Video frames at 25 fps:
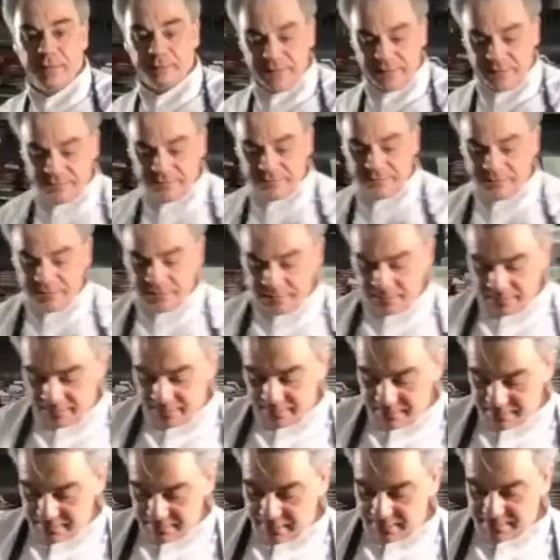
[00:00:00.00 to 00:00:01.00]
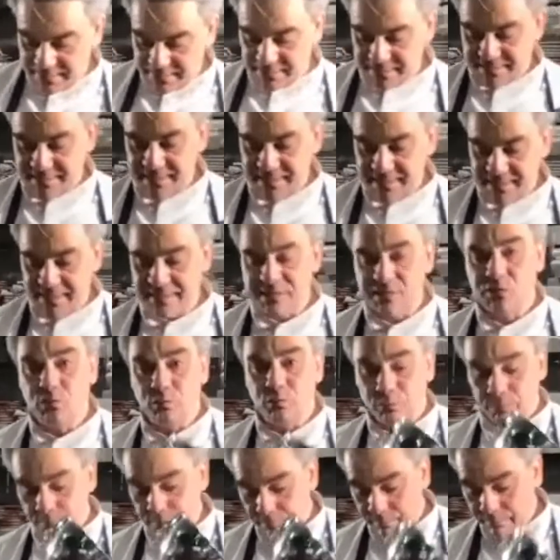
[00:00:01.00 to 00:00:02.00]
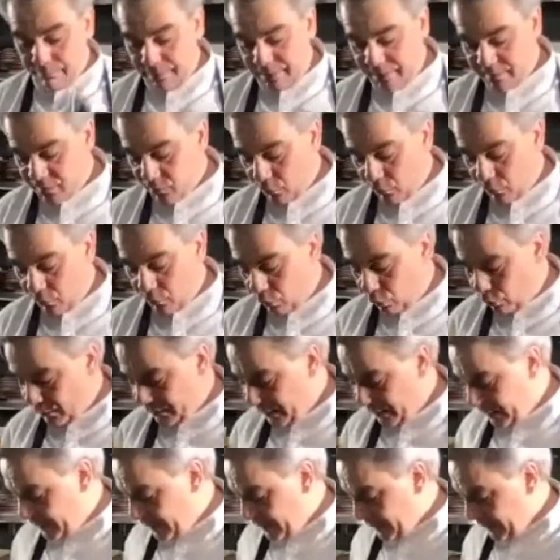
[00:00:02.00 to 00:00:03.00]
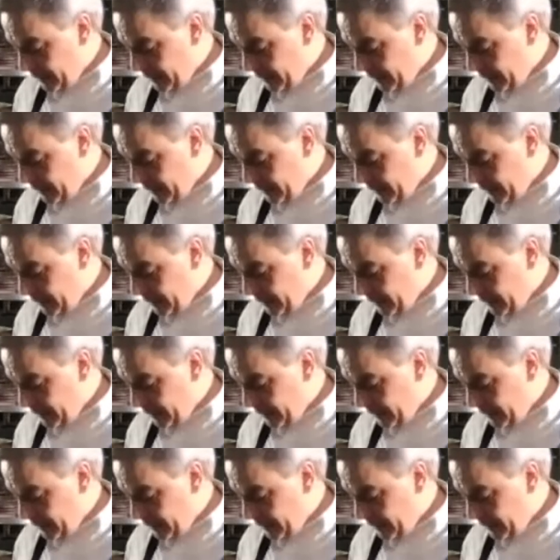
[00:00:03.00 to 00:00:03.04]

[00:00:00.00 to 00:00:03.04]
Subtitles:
giving, it says to mix all the